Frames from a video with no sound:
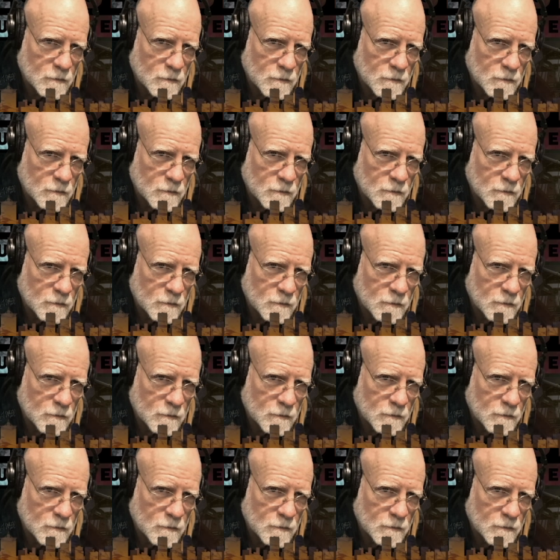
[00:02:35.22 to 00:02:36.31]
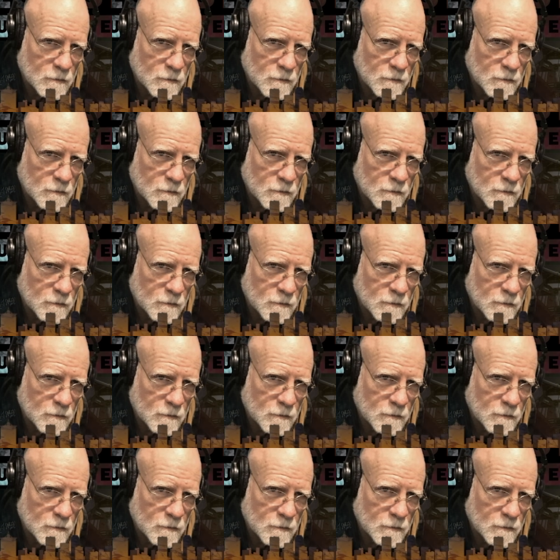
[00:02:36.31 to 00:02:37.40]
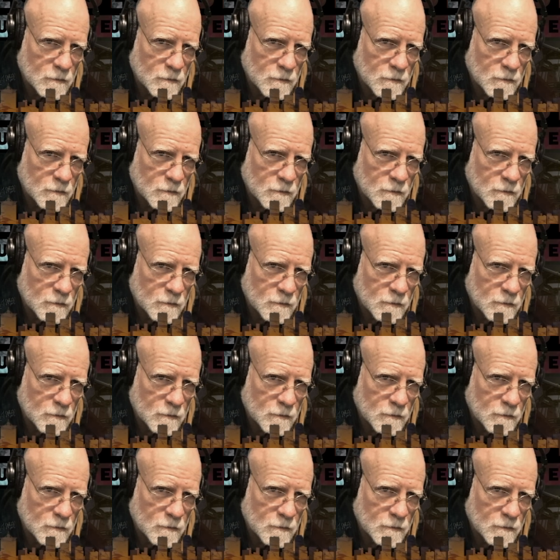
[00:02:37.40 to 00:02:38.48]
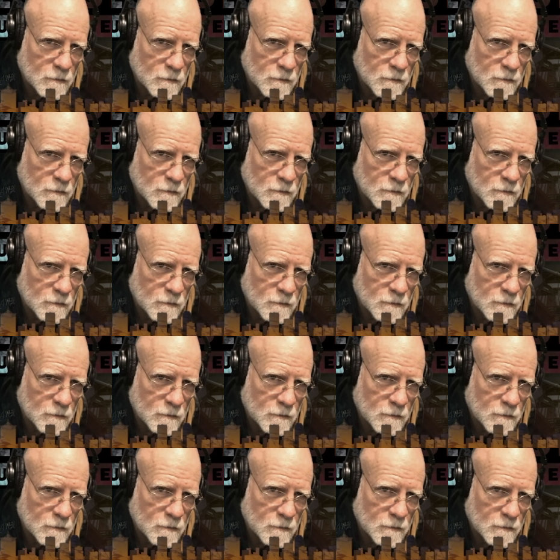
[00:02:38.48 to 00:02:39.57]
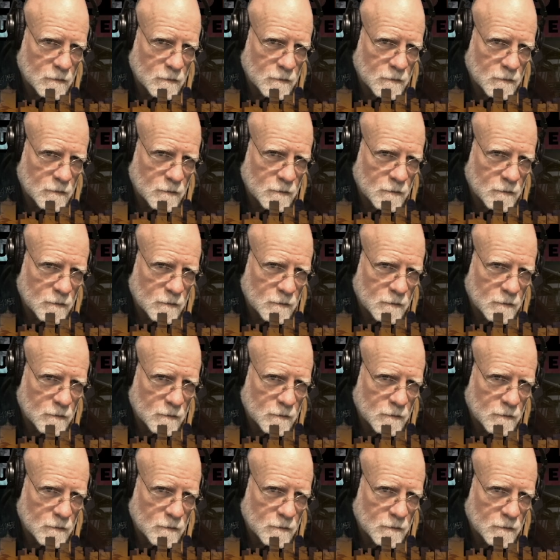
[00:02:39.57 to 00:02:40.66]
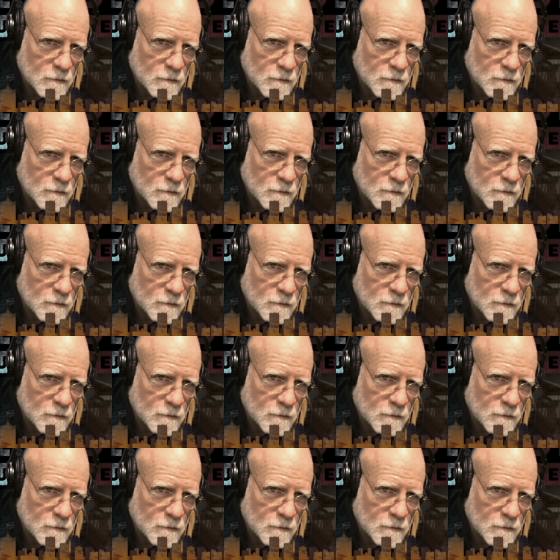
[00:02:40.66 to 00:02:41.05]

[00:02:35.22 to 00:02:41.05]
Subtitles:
This is a still picture; no speech is visible.